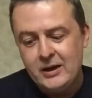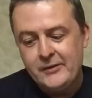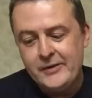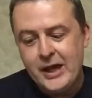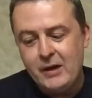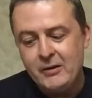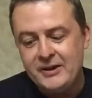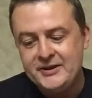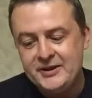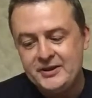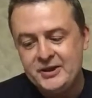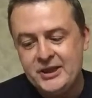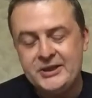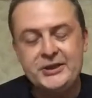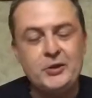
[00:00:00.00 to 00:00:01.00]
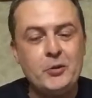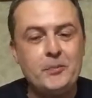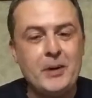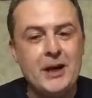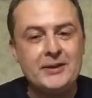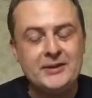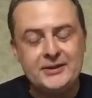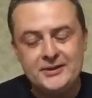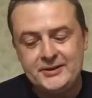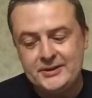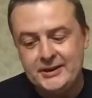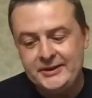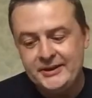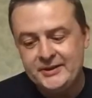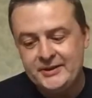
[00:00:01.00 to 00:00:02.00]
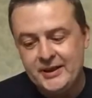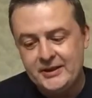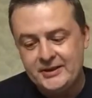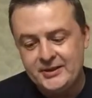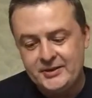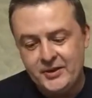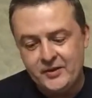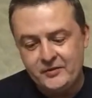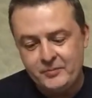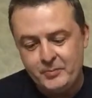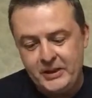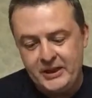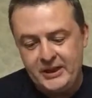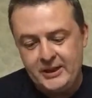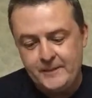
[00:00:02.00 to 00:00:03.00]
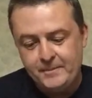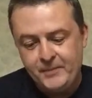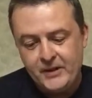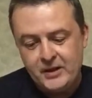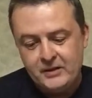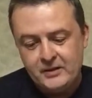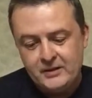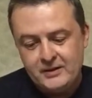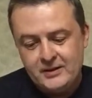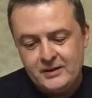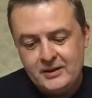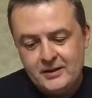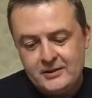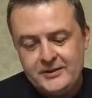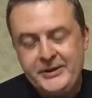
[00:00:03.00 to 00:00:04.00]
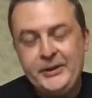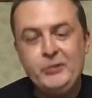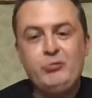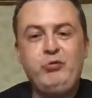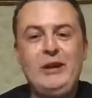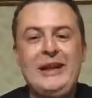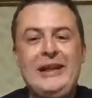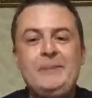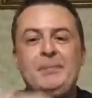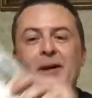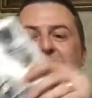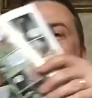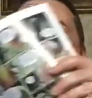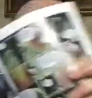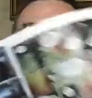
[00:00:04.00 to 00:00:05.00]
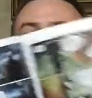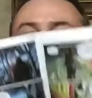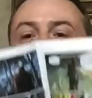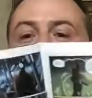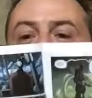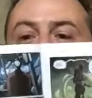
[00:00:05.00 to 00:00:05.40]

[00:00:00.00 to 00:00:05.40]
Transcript: Now I suggest you abandon Sidious and serve me. Do you really believe there is